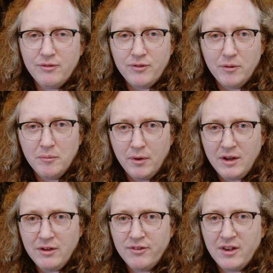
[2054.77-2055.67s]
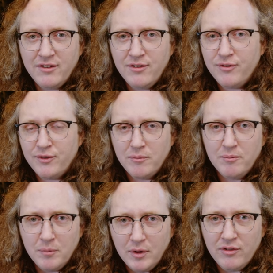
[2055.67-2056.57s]
For my use cases, for
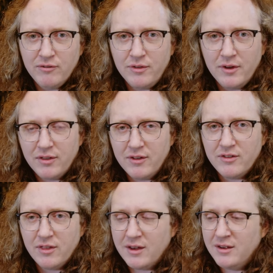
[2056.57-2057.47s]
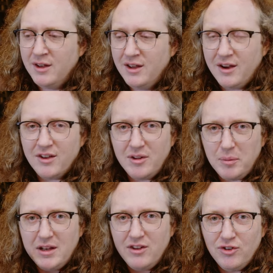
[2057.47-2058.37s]
birds in flight and things like that, I
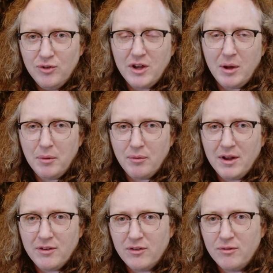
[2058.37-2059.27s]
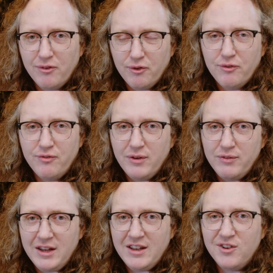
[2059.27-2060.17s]
typically shoot up around sort of
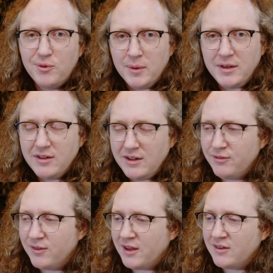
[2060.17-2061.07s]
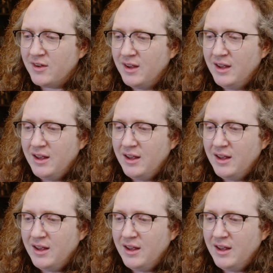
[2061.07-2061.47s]
fifteen to twenty for that.